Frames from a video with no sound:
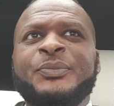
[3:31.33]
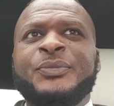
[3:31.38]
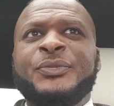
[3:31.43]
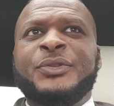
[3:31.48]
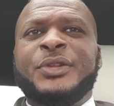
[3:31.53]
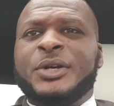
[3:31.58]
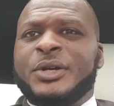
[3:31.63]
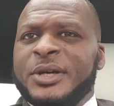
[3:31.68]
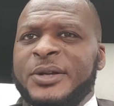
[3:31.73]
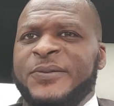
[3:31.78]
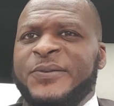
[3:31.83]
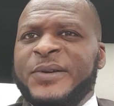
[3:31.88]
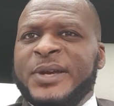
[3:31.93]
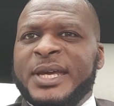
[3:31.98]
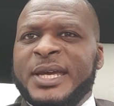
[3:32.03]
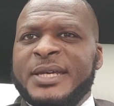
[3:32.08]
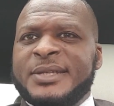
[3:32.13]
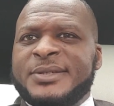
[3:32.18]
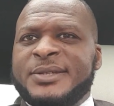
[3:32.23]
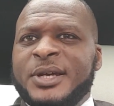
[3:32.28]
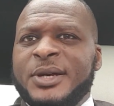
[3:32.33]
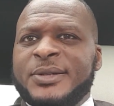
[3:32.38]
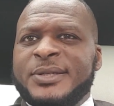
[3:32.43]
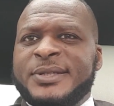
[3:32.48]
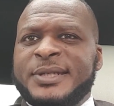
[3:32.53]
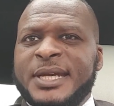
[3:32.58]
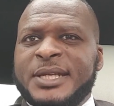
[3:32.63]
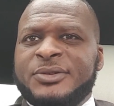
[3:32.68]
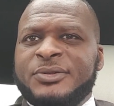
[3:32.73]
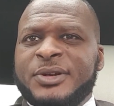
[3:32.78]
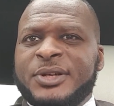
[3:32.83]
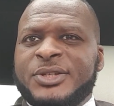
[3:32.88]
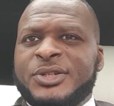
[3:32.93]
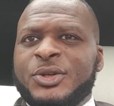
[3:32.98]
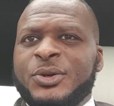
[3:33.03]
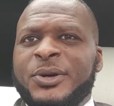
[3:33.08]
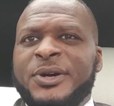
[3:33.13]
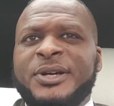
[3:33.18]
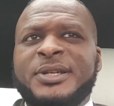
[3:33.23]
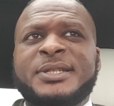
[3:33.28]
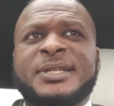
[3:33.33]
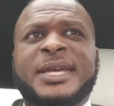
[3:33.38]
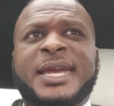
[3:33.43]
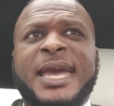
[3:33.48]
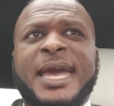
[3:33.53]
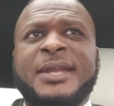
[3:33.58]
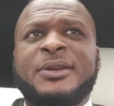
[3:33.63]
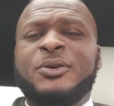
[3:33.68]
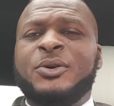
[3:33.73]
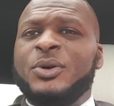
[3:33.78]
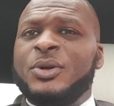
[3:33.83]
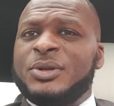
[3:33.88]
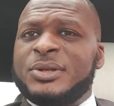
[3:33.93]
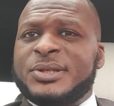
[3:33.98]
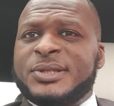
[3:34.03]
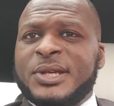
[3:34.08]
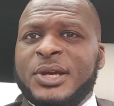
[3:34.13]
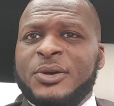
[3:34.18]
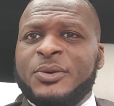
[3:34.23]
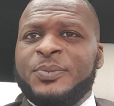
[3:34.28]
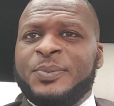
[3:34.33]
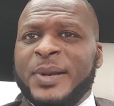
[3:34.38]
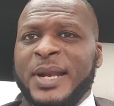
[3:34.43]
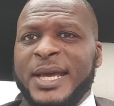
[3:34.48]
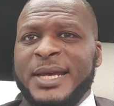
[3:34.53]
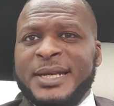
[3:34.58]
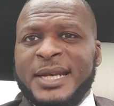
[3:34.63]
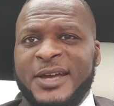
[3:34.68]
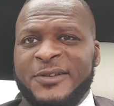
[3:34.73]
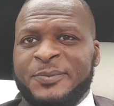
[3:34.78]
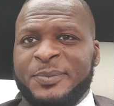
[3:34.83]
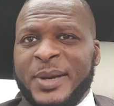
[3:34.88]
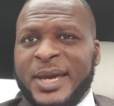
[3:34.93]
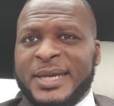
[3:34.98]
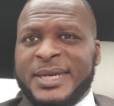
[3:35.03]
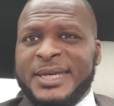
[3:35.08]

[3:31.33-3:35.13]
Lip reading: The good thing is, though, Cedric Soares can also play left back.